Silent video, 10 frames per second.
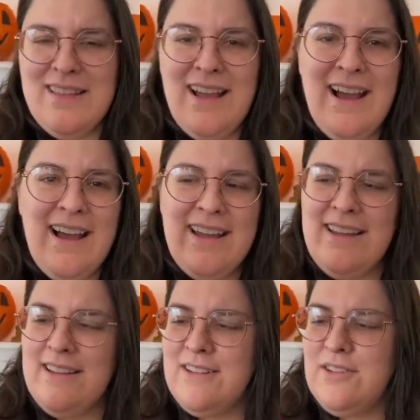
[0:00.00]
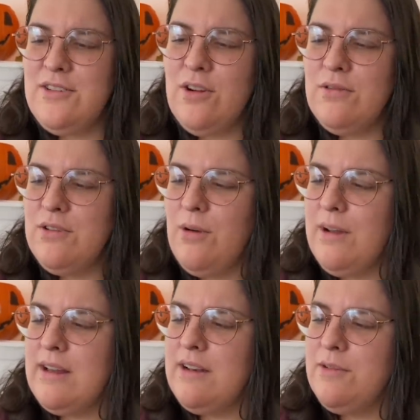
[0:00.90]
I don't know what
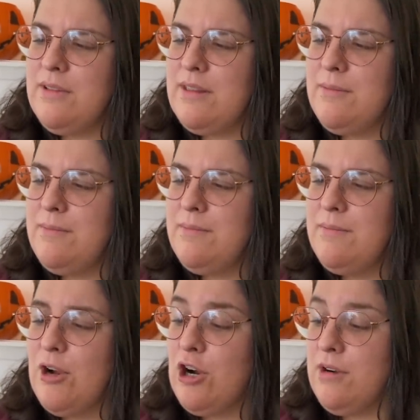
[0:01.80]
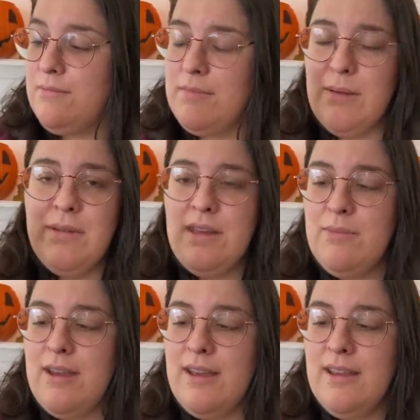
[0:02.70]
I'm going to do with him. Her, maybe
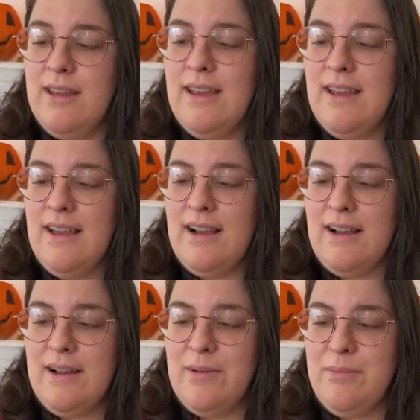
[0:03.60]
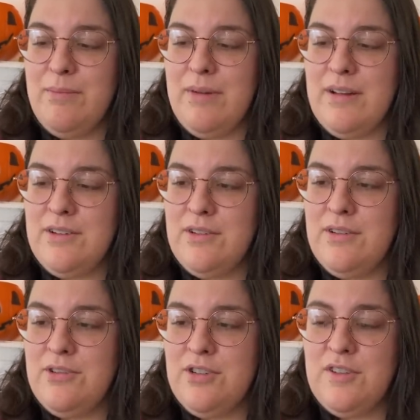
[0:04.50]
eBay. Um, but
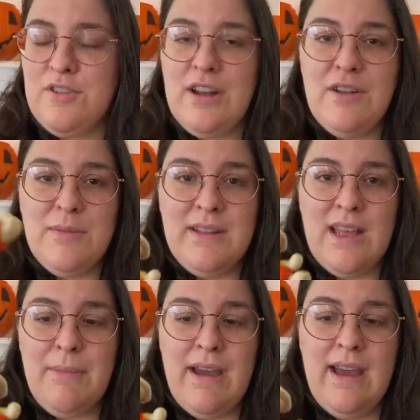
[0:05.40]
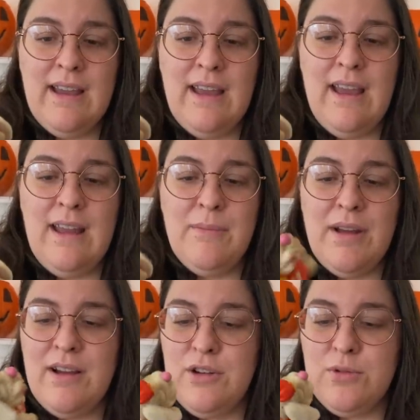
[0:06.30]
she stood out to me in that bag. And my
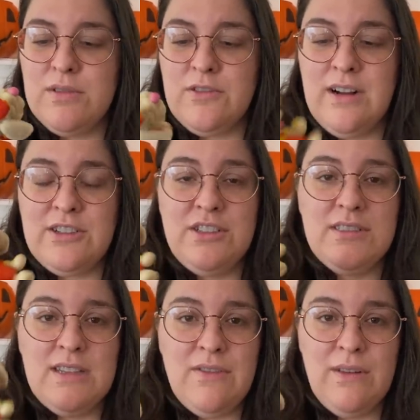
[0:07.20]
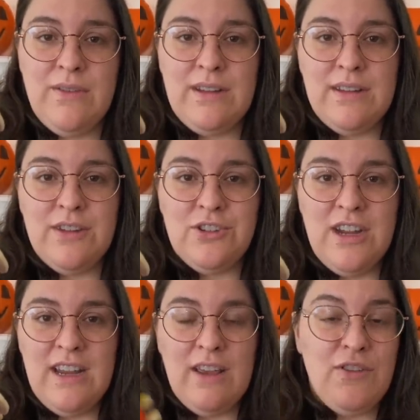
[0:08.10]
hunch was correct. She is definitely vintage.
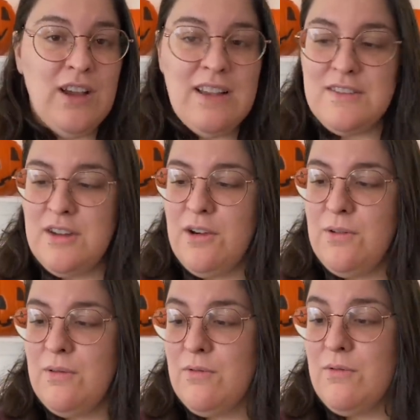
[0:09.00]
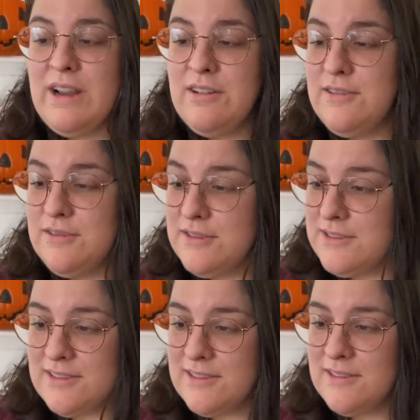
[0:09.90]
If you guys know
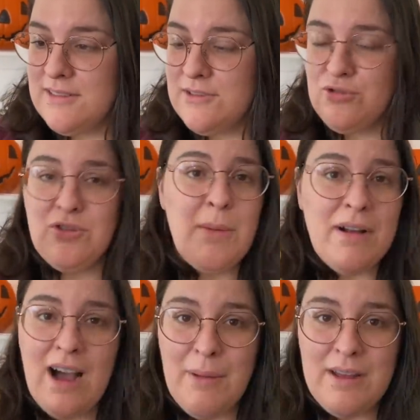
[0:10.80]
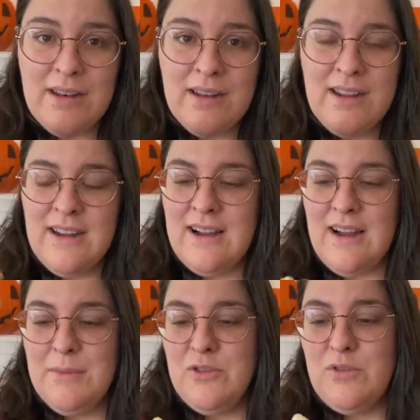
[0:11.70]
Wrinkles, drop a comment.
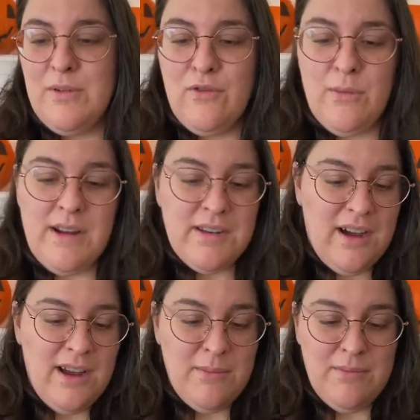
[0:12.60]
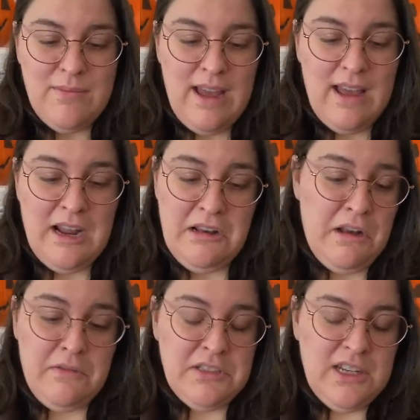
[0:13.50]
Um, this was before my time and I had
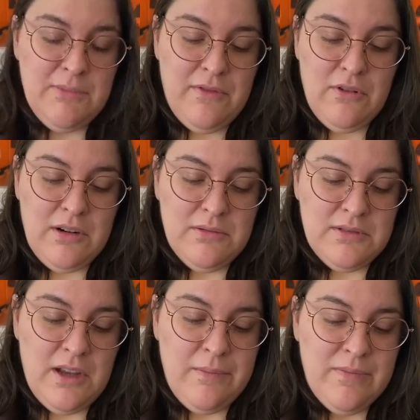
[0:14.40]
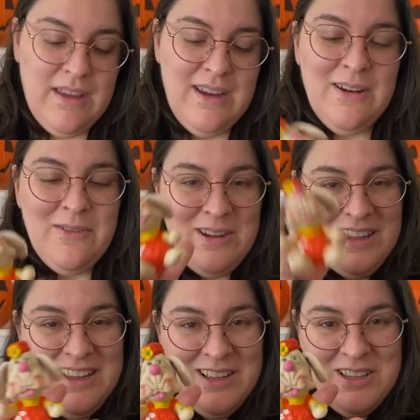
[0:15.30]
never seen it before. So...
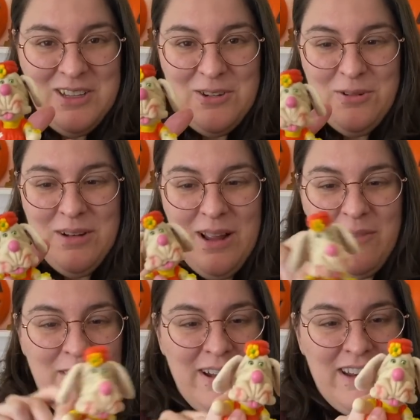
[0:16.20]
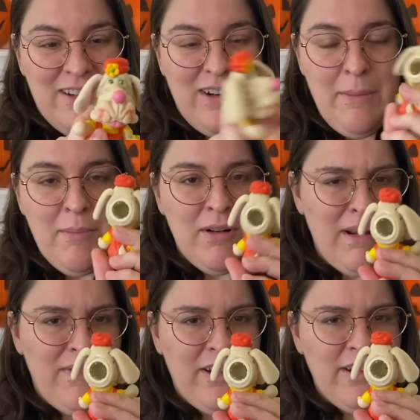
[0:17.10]
really cute, fun, and different. I've been putting
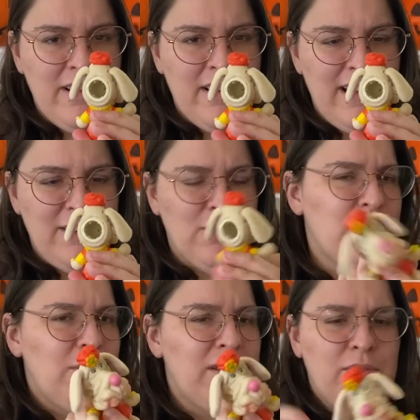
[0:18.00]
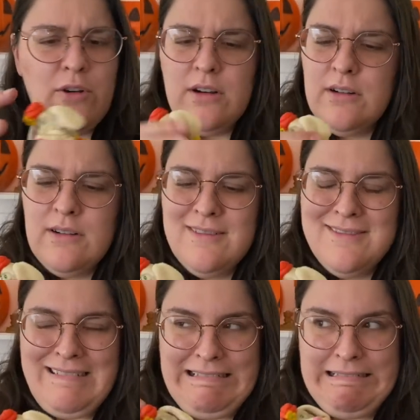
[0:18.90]
my finger in here. I don't know what it's
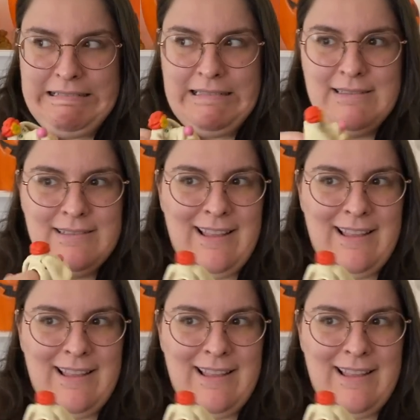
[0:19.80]
for.